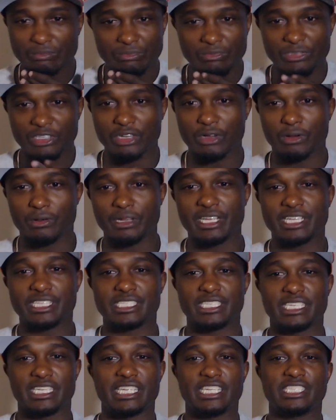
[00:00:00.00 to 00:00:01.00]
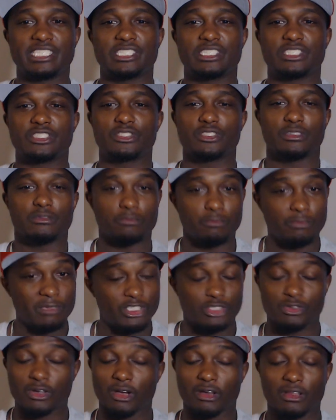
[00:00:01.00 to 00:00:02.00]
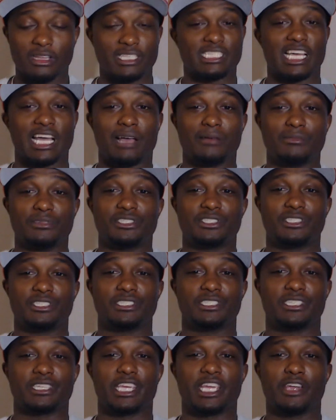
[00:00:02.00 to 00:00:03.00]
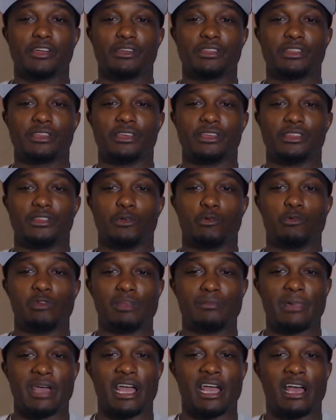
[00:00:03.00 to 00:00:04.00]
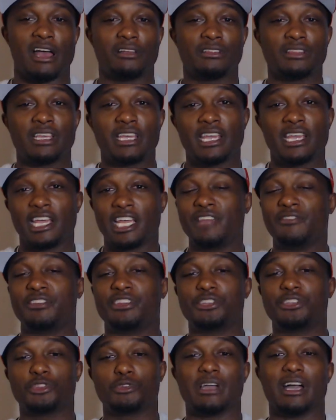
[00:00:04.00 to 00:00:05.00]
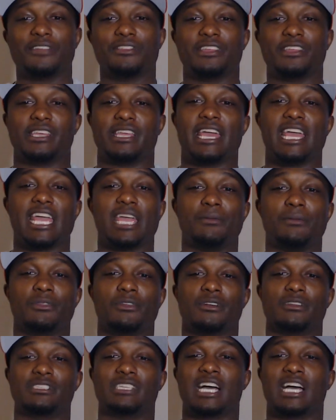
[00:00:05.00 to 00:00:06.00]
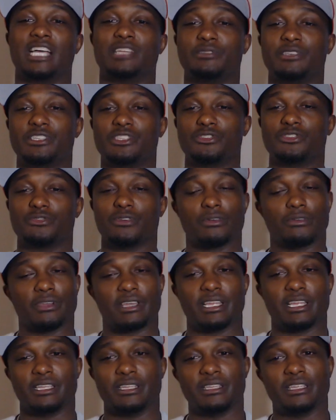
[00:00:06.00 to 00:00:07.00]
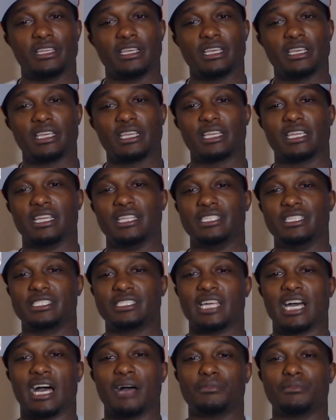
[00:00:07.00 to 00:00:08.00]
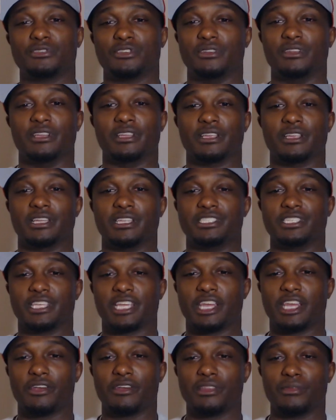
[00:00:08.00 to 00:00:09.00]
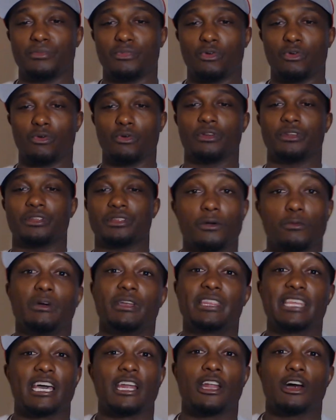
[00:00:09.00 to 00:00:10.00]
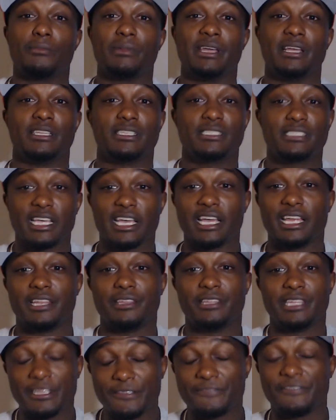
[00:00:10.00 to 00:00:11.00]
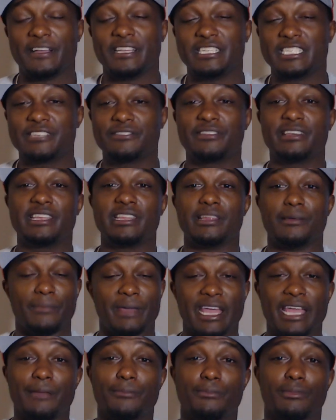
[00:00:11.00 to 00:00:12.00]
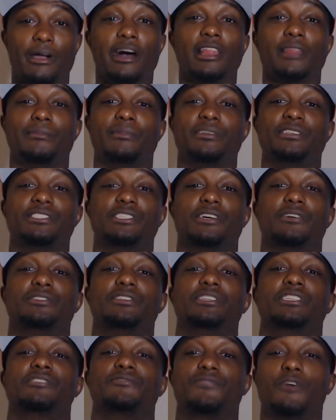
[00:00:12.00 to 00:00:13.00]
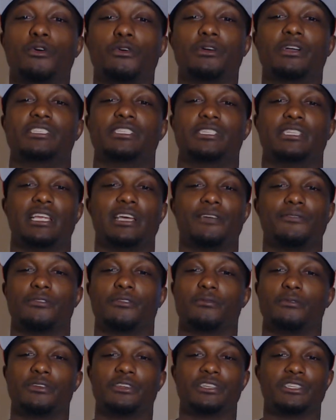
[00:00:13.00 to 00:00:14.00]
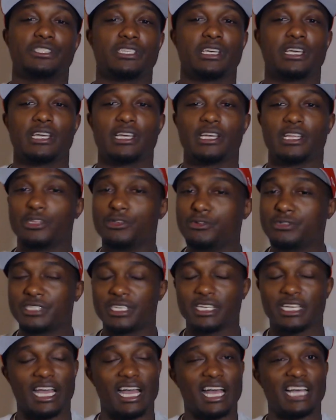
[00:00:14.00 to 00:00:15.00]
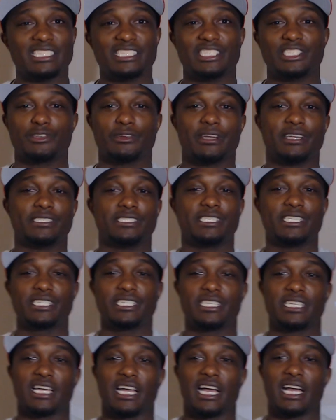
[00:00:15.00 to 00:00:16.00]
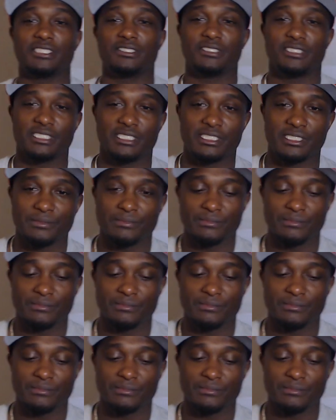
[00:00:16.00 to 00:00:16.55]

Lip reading: it is we struggle at times just securing the rebound. And even just throughout the game, there are times we just struggle getting stops and securing the board. With that all being said, defensively, the main problem is still just focus and effort. We're just losing guys in transition. Guys are just,